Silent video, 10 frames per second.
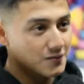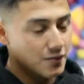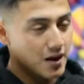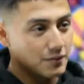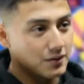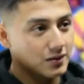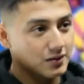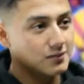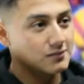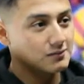Very happy.
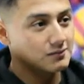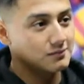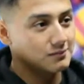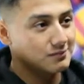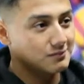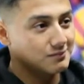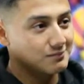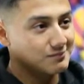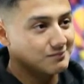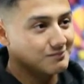It's a great way to
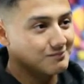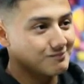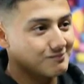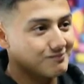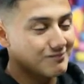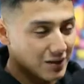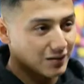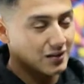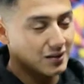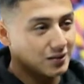spend the holidays, right?
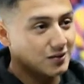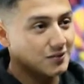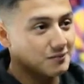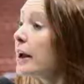Yes, it is.